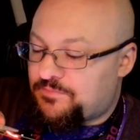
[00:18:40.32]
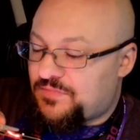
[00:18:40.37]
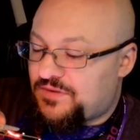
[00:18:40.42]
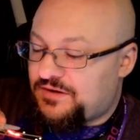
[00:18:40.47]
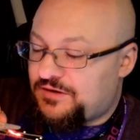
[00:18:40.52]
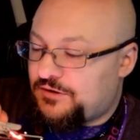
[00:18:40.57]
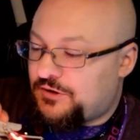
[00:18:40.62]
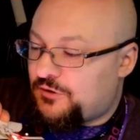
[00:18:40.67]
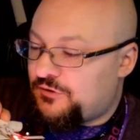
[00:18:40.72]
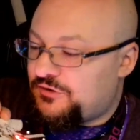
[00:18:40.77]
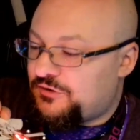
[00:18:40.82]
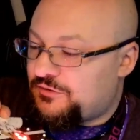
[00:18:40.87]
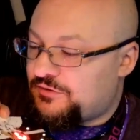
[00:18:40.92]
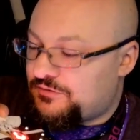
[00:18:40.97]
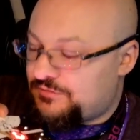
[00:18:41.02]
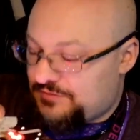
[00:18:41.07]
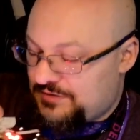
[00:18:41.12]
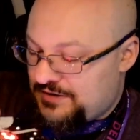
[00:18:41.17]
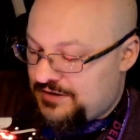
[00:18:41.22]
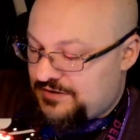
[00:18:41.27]
you can
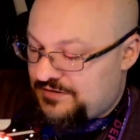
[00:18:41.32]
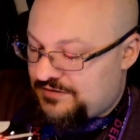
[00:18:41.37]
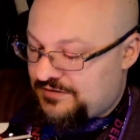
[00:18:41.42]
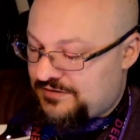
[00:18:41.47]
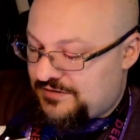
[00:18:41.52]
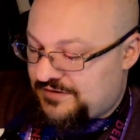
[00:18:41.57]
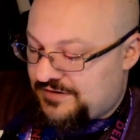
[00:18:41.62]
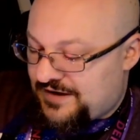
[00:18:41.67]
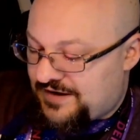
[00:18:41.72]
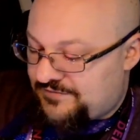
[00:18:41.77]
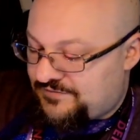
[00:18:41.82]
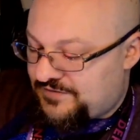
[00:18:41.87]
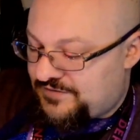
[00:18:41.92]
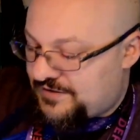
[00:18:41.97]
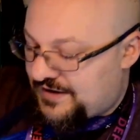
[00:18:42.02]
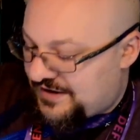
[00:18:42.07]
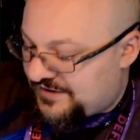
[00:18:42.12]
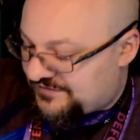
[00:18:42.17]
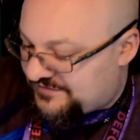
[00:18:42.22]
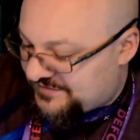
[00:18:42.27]
have an
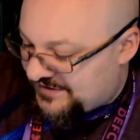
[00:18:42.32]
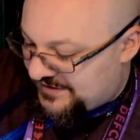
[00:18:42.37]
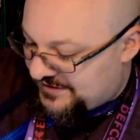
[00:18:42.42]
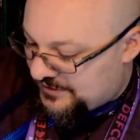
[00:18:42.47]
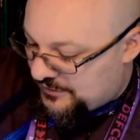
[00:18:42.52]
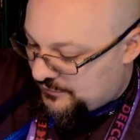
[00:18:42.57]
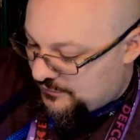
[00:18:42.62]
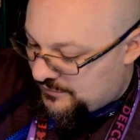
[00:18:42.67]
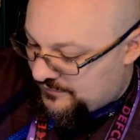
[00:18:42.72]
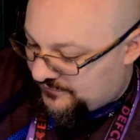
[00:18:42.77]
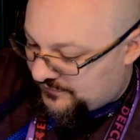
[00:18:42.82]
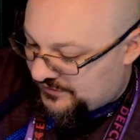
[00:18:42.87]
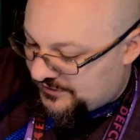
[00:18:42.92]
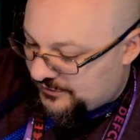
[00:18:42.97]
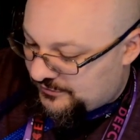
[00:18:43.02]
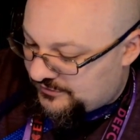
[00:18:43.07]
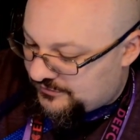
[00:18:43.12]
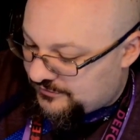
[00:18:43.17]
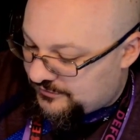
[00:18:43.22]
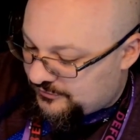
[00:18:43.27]
SAO over here,
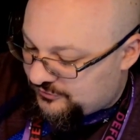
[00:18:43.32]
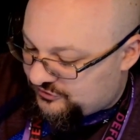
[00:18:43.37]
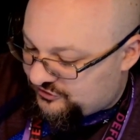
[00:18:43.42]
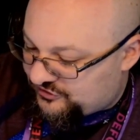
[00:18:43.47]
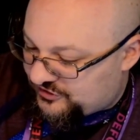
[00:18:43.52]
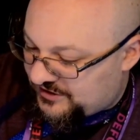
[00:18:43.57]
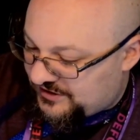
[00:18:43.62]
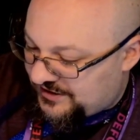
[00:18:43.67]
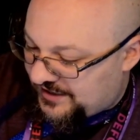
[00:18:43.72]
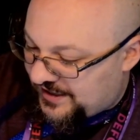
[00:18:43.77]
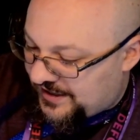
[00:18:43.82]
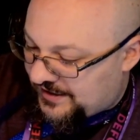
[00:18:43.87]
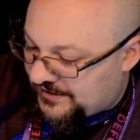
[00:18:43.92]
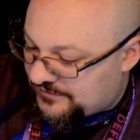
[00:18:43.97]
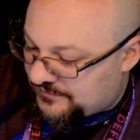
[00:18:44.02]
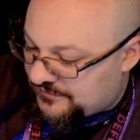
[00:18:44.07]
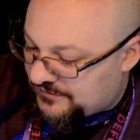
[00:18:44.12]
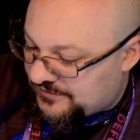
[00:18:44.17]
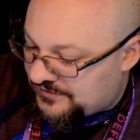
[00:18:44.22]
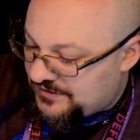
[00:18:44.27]
your little shitty
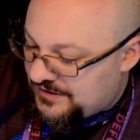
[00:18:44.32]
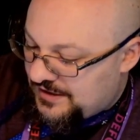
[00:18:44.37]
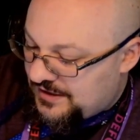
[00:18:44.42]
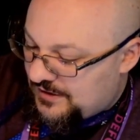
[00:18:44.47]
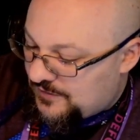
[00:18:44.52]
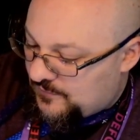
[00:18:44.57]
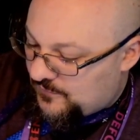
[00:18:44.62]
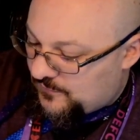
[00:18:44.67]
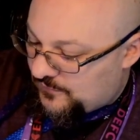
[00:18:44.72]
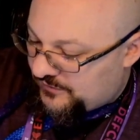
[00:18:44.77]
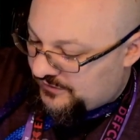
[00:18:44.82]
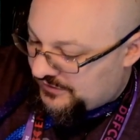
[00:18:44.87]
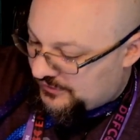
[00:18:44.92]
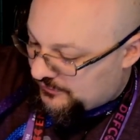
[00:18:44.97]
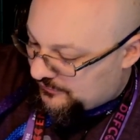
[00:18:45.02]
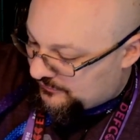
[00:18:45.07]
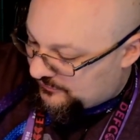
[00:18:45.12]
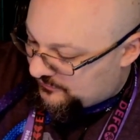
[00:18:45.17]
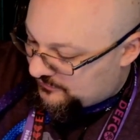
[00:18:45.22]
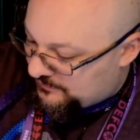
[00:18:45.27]
add-on, or
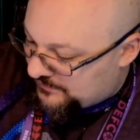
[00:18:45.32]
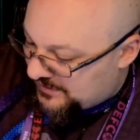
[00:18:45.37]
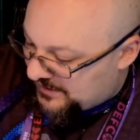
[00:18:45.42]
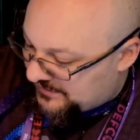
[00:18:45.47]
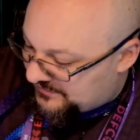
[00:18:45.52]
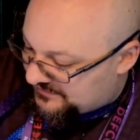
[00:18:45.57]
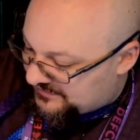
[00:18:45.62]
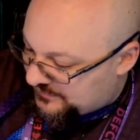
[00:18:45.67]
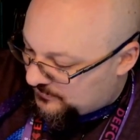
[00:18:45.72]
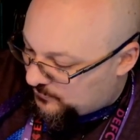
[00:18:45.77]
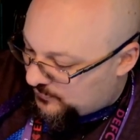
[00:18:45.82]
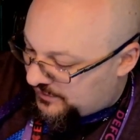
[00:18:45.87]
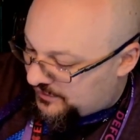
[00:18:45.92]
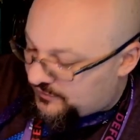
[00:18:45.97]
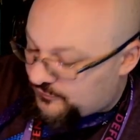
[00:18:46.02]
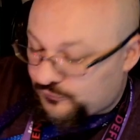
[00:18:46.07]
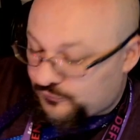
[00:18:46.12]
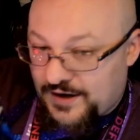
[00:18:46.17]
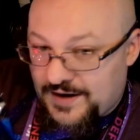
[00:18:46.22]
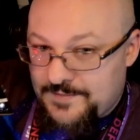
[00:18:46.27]
there's Musk and one of the
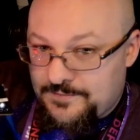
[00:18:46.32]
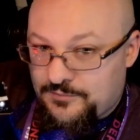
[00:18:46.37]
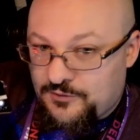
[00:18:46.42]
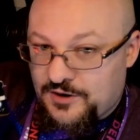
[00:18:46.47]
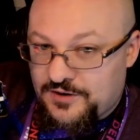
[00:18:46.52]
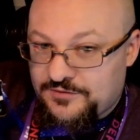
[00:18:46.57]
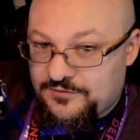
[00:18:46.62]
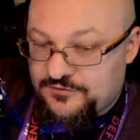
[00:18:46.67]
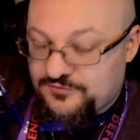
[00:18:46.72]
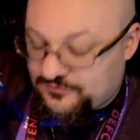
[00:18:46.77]
Wright brothers